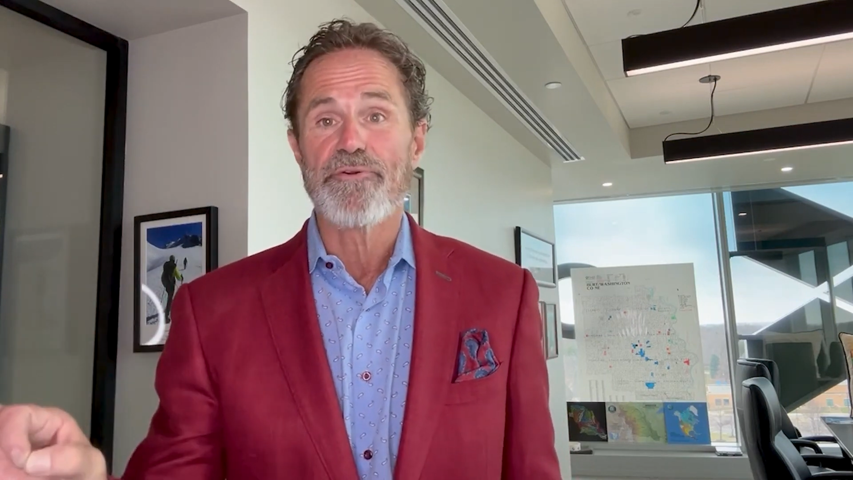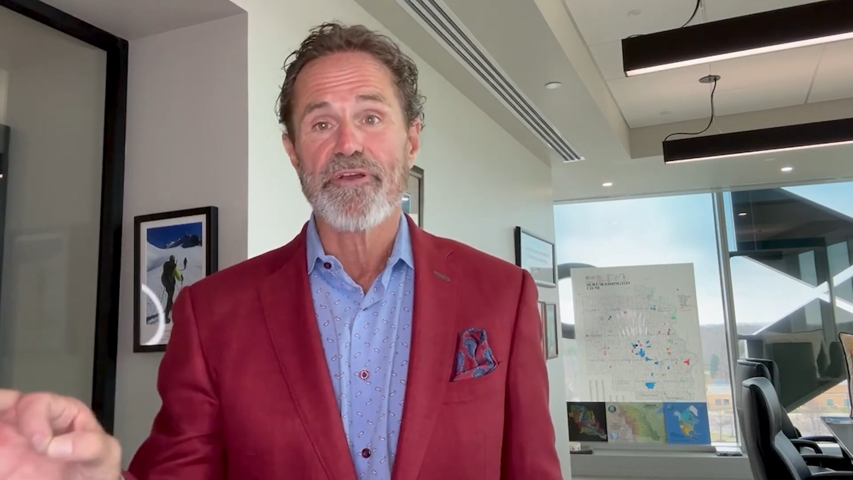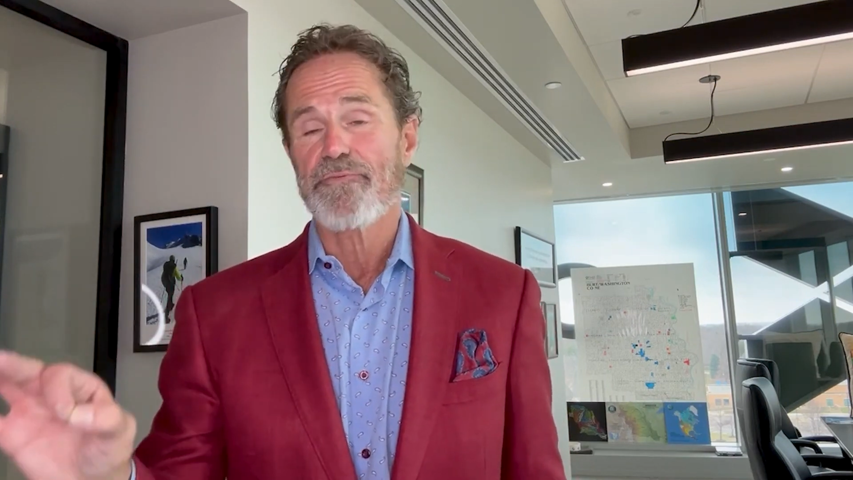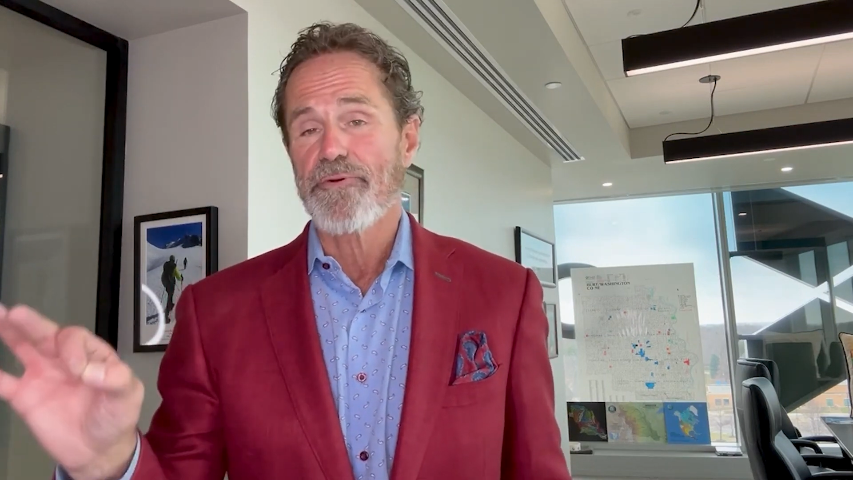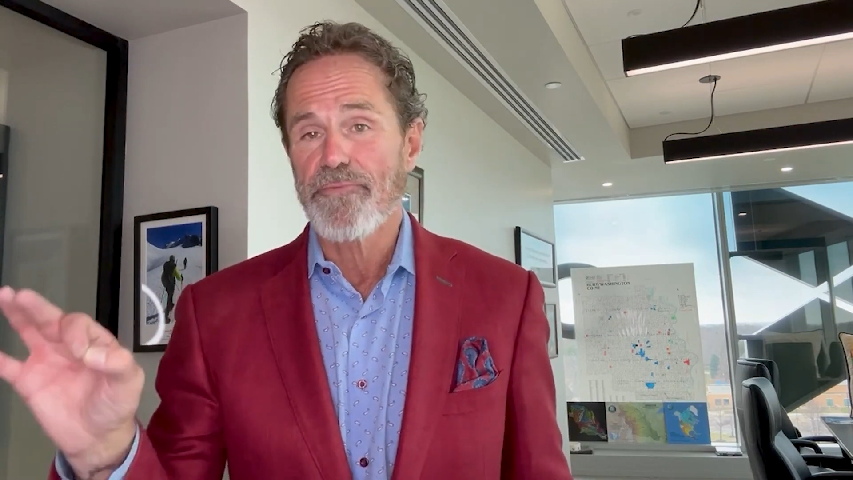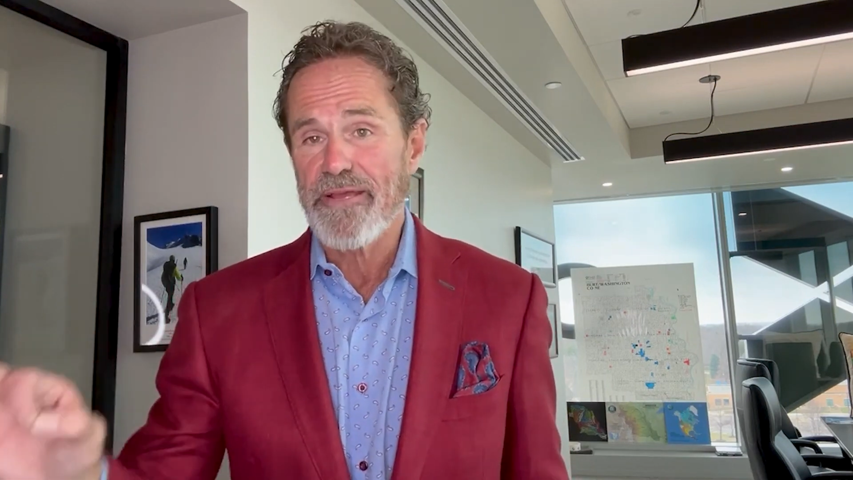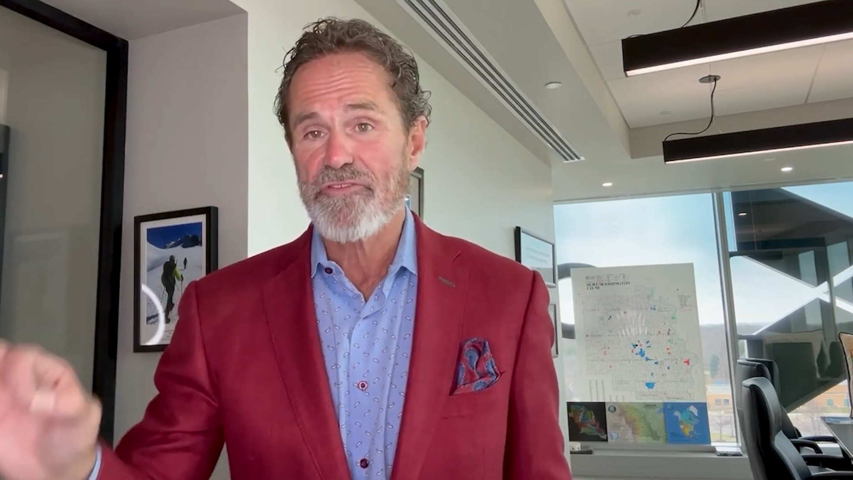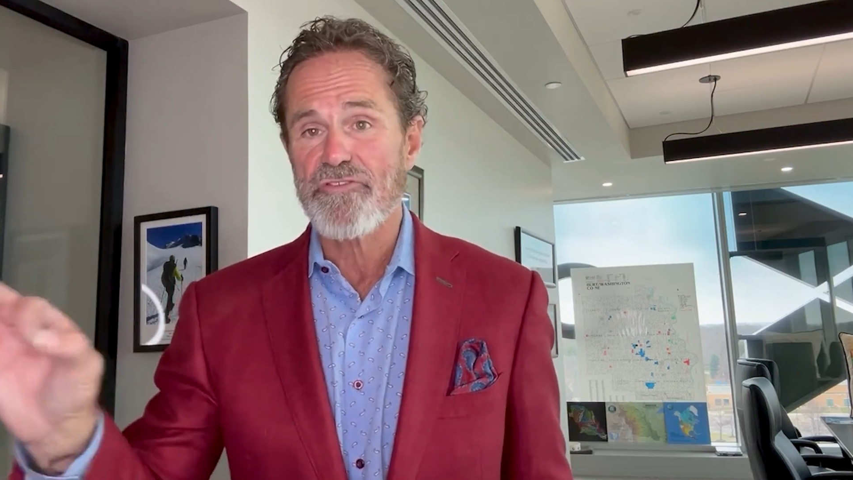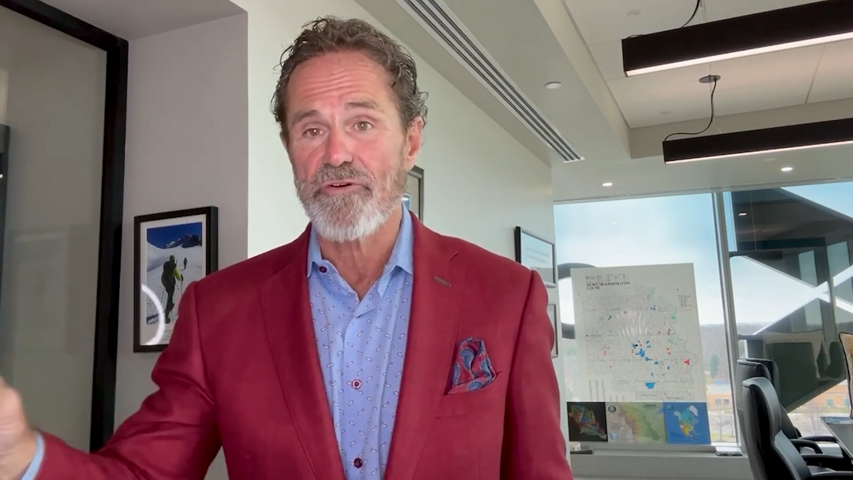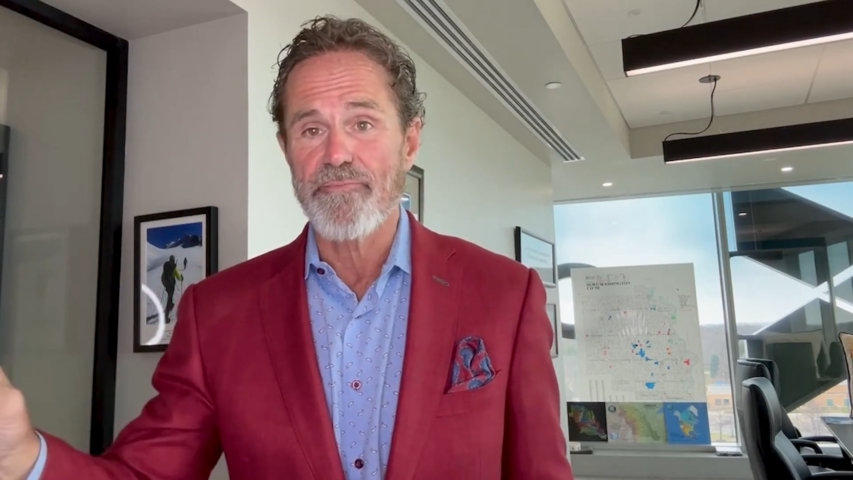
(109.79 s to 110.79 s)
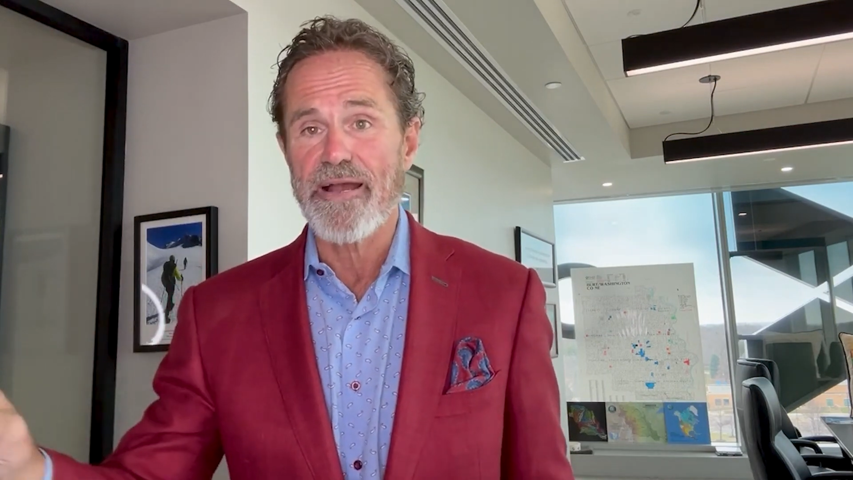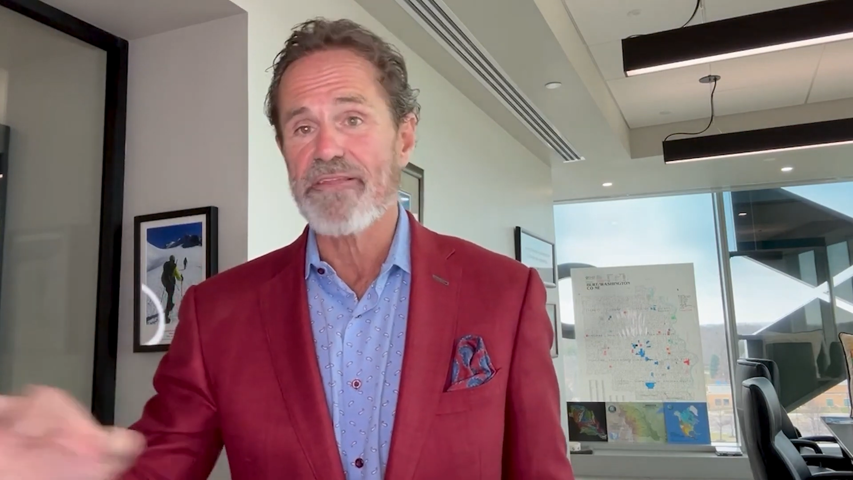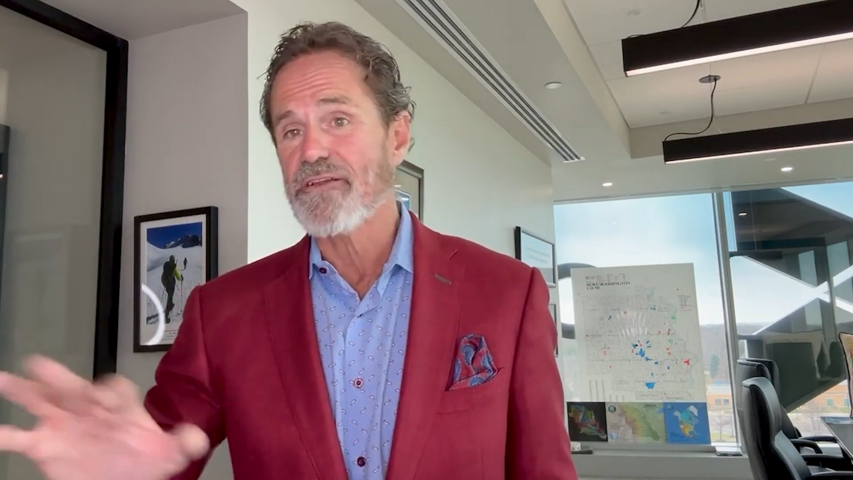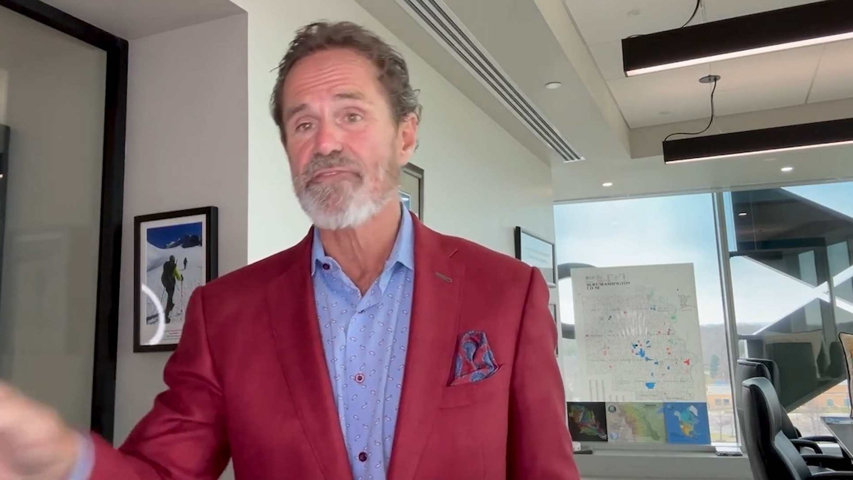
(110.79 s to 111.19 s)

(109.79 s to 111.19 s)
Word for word: because we waste so much.